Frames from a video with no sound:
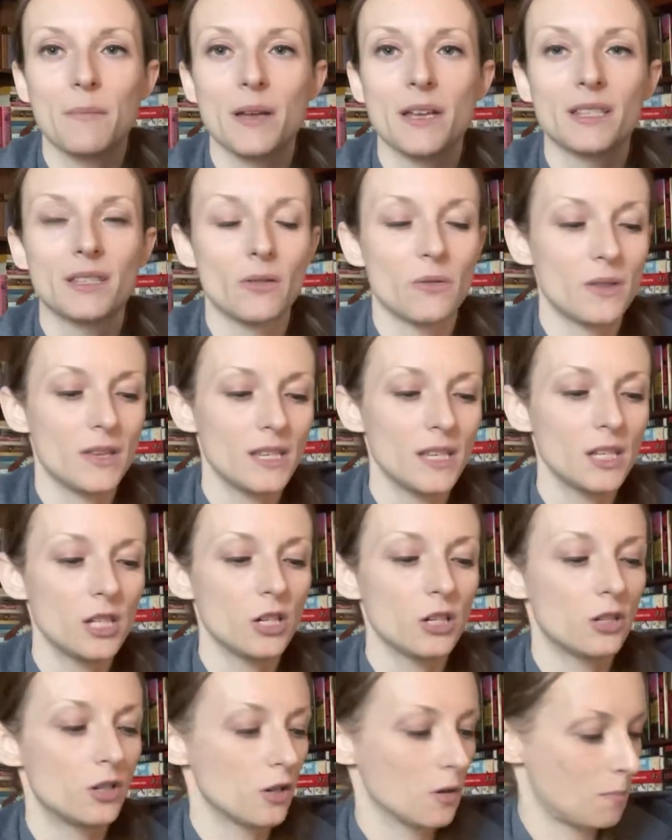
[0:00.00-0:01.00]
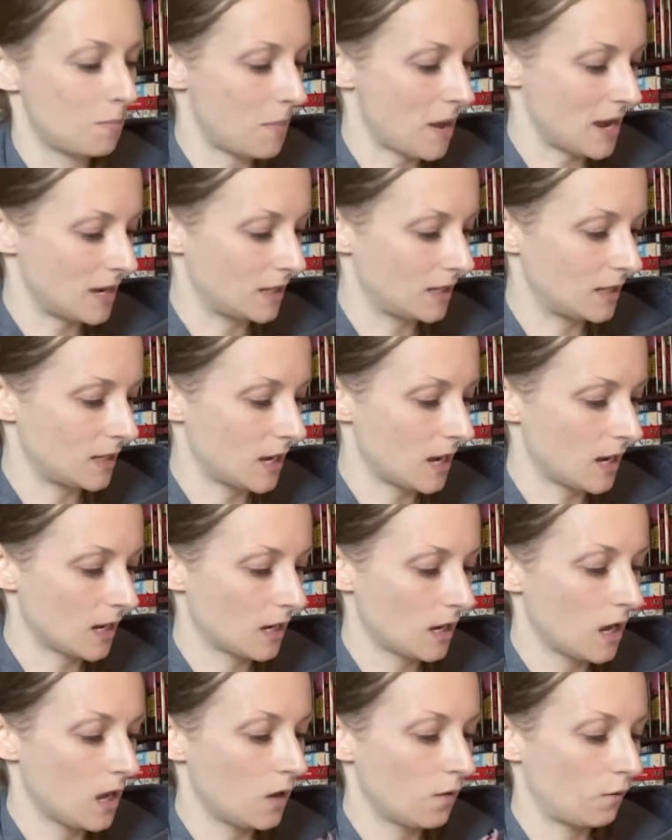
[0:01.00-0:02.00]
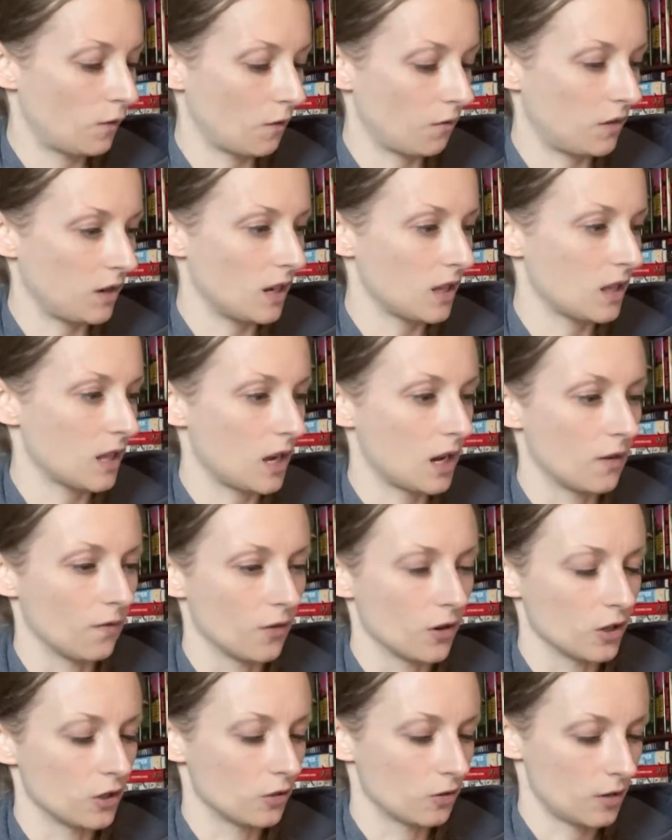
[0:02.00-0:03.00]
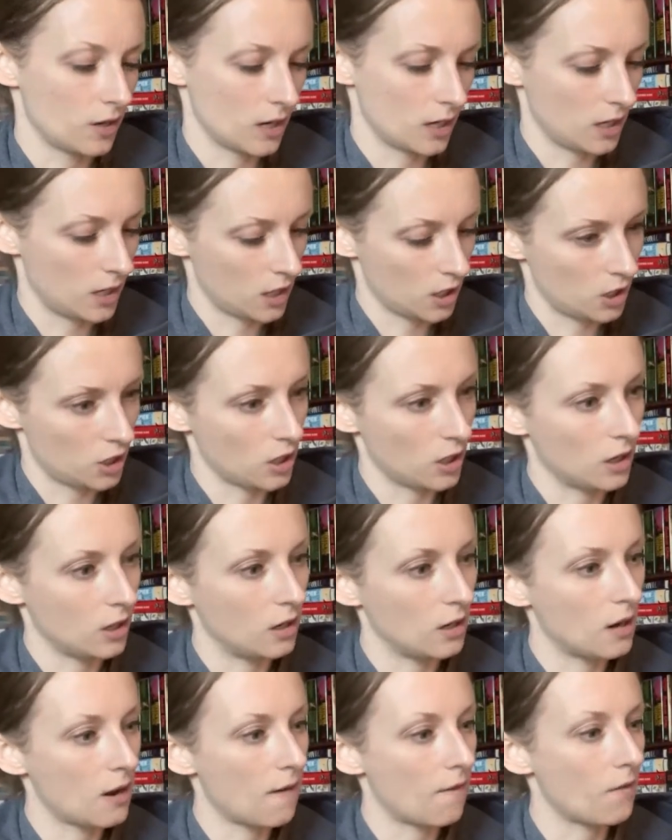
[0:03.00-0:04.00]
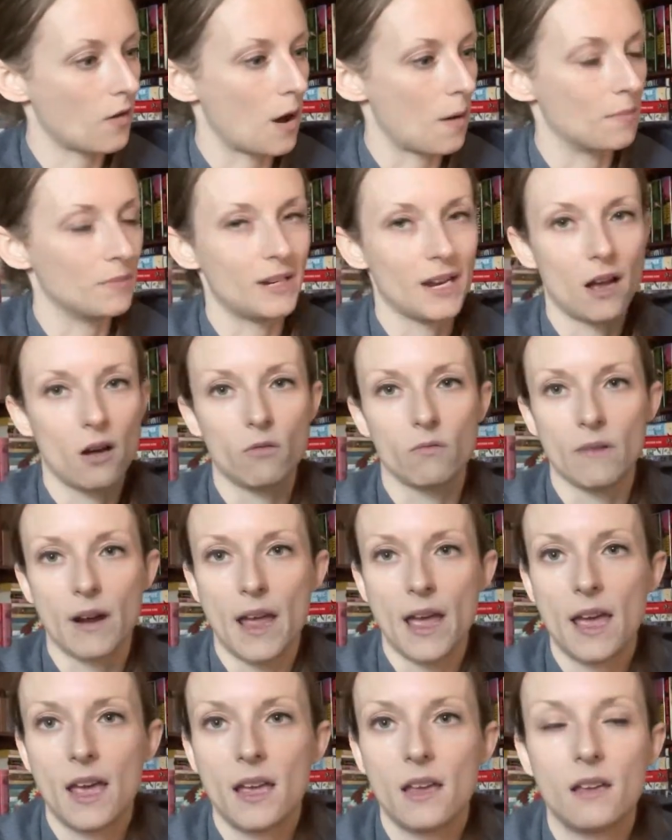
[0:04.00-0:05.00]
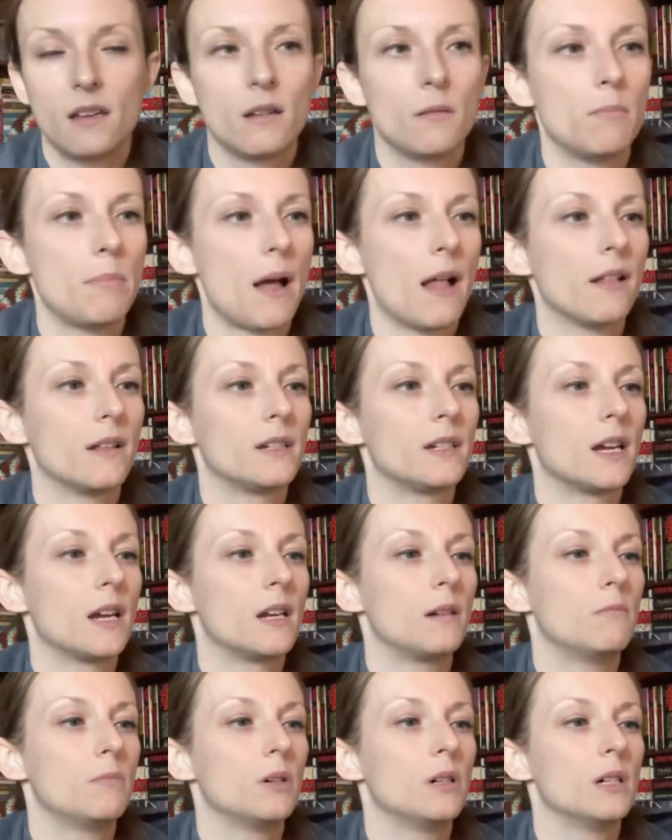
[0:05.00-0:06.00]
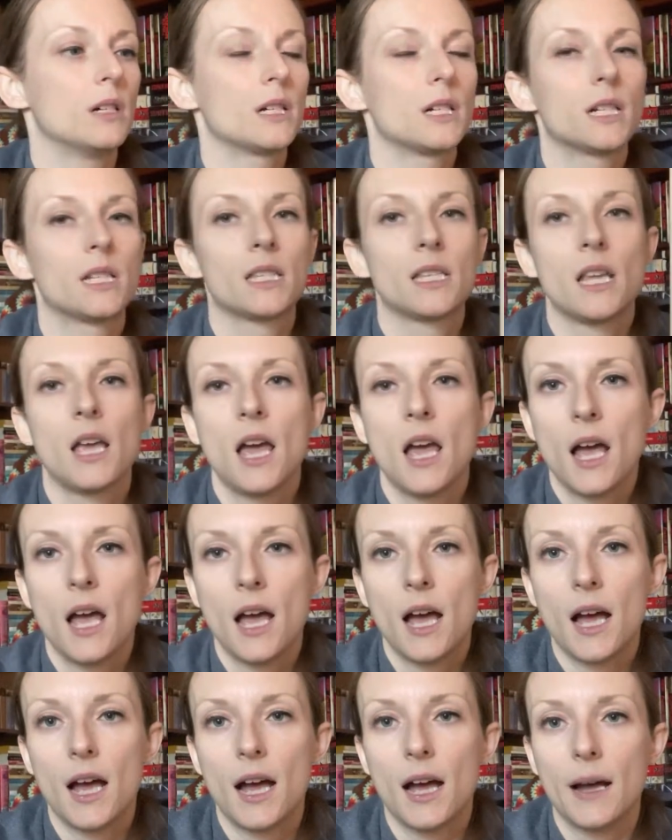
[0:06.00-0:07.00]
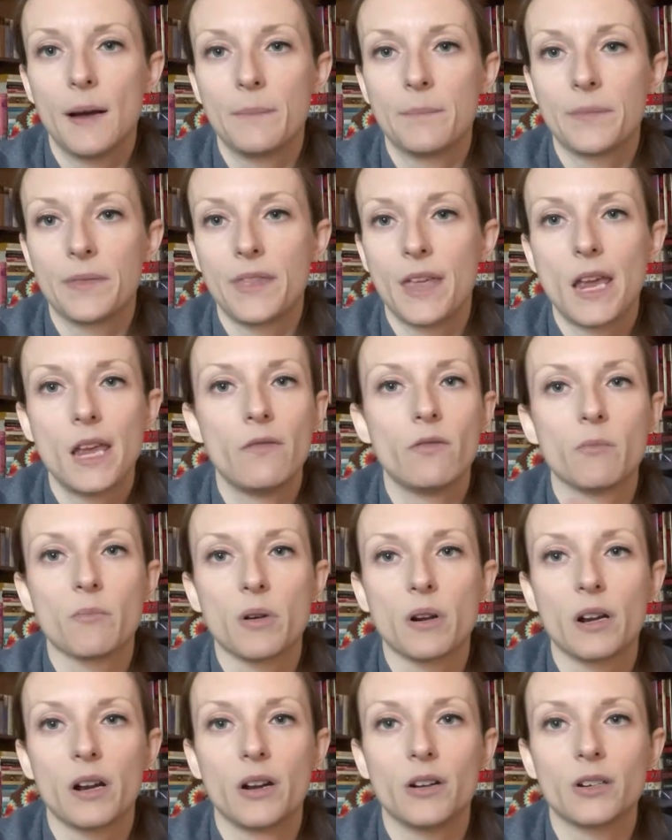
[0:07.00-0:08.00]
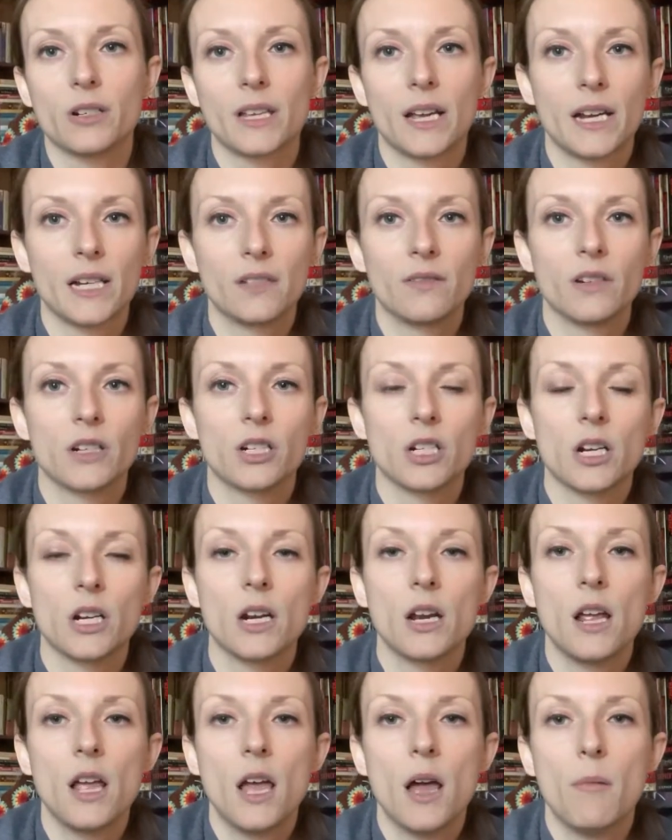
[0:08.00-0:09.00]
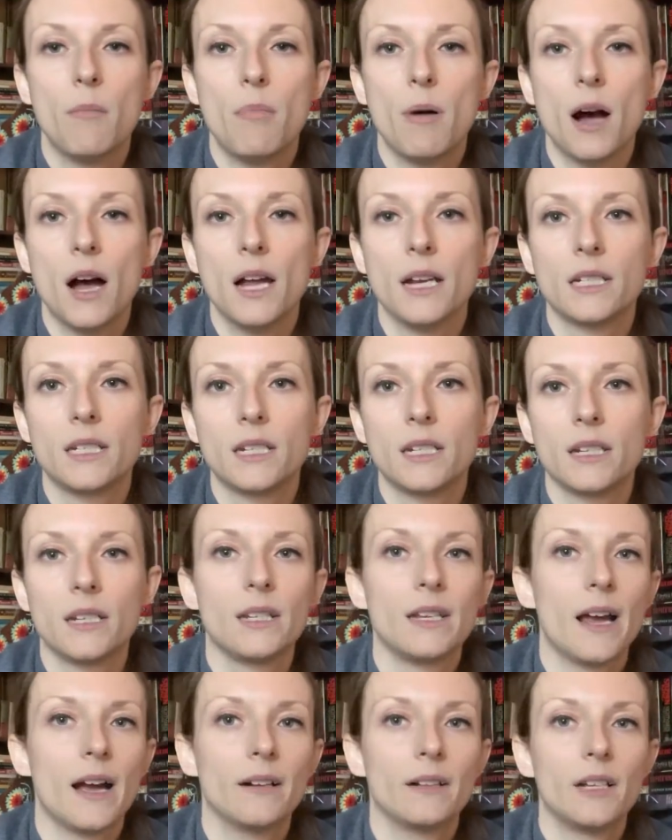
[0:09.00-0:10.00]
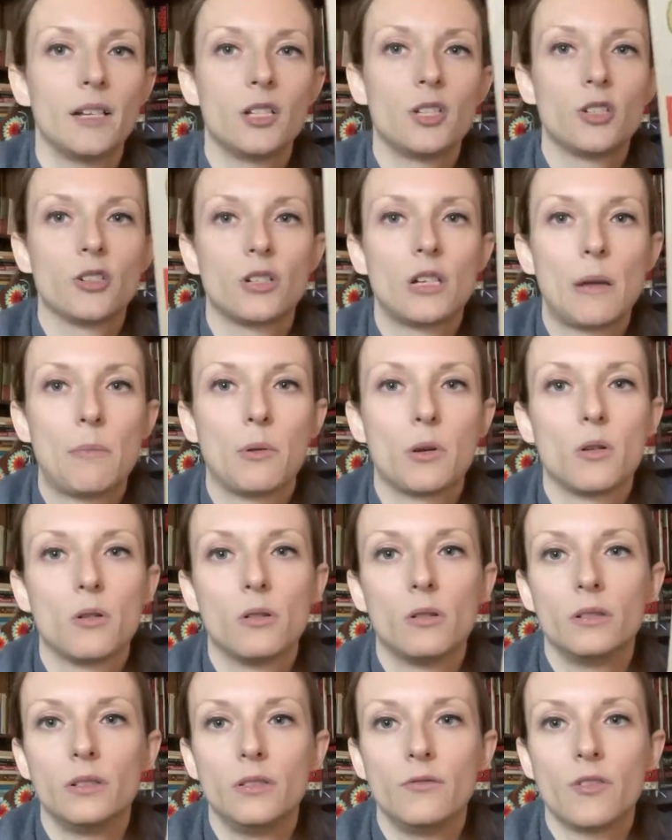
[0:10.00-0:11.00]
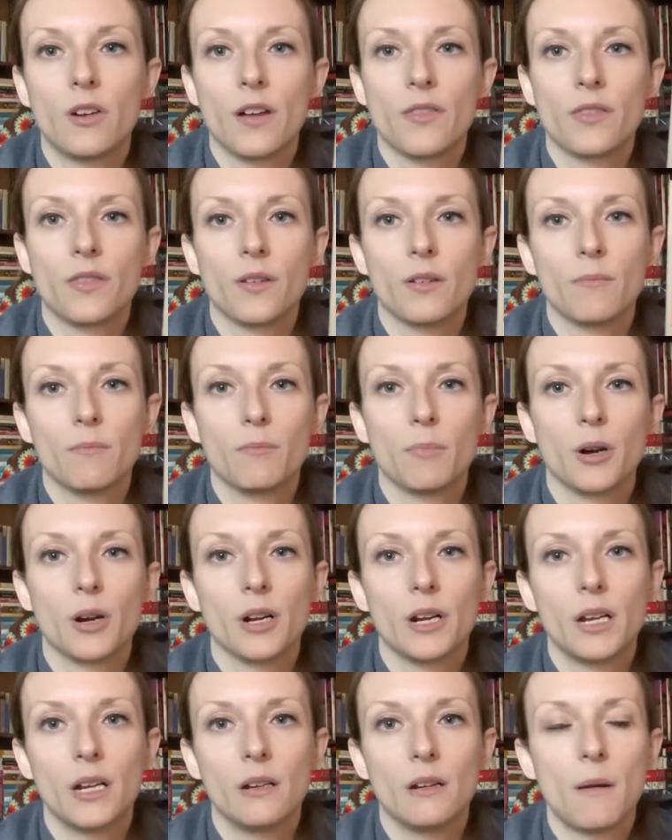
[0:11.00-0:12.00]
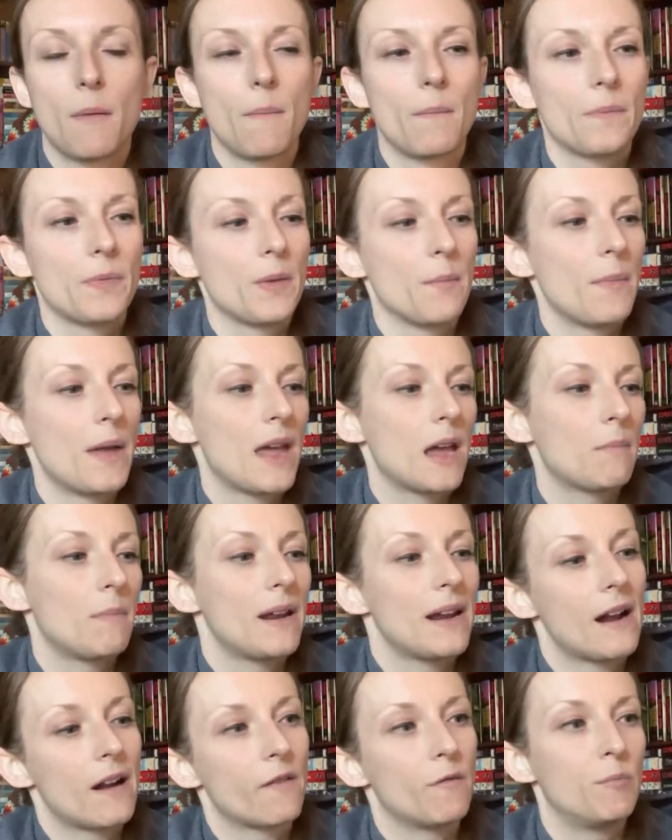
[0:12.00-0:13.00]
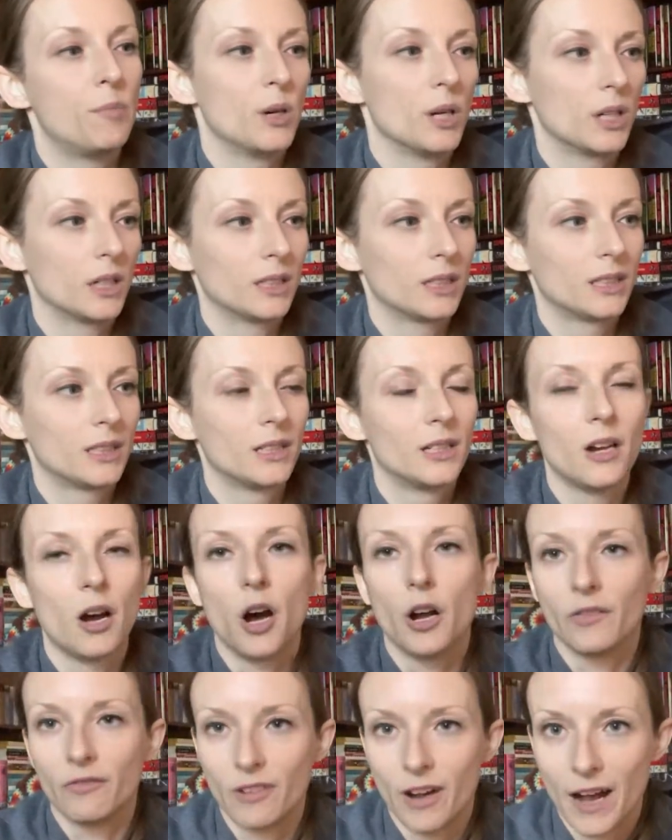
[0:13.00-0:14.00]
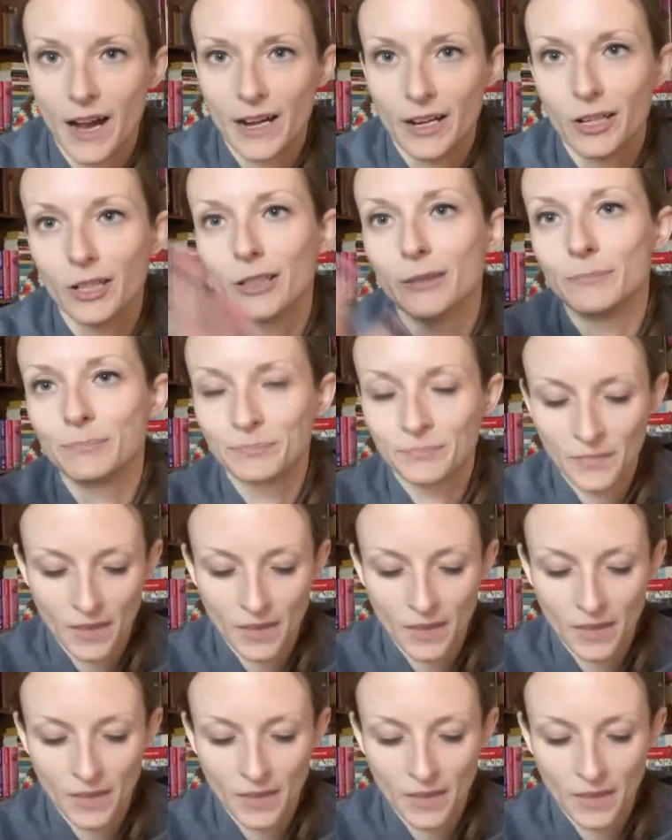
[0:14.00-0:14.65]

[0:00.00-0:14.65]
So this is just your basic 50th anniversary edition from Del Rey, Ballantine Books. They even put it under science fiction. But yeah, it's your typical, you've got the burning, the man made out of books on fire.